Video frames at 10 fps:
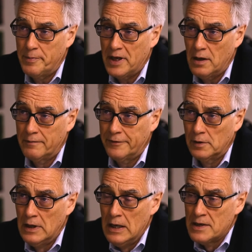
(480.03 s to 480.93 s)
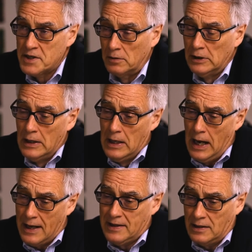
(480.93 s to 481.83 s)
would be harmful. So
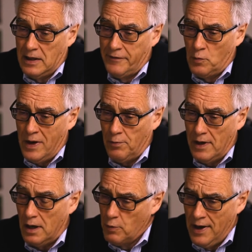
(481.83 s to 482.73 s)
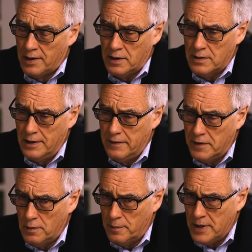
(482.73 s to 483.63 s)
I think, given where we are, we are going to leave
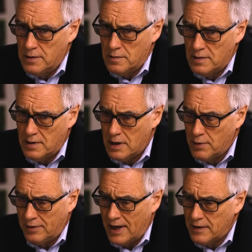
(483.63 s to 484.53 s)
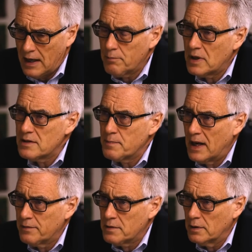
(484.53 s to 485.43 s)
the European Union. I regret that, but it's
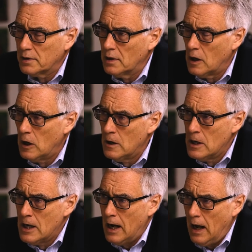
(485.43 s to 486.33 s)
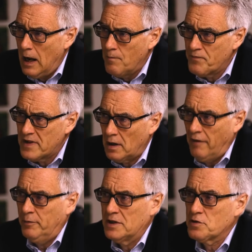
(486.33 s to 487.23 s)
bound to occur um, the
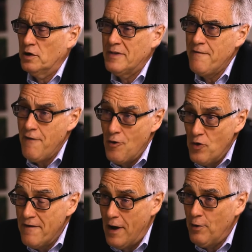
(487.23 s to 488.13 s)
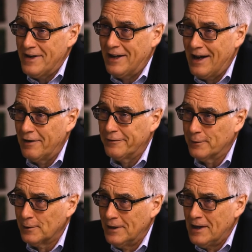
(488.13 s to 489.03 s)
government has got to be very, very
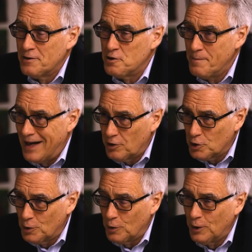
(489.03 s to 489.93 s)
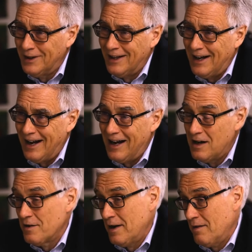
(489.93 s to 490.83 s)
careful to make sure
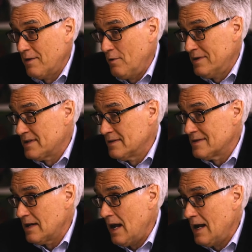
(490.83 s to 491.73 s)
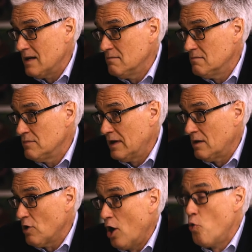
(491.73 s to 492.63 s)
uh, that there isn't a, you
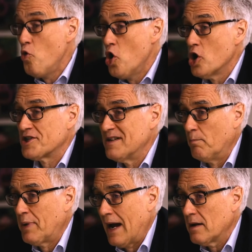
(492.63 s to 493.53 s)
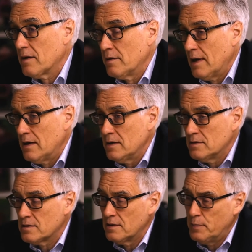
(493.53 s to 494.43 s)
know, a worse impact than there
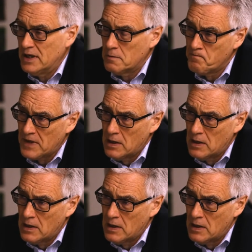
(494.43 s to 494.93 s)
needs to be.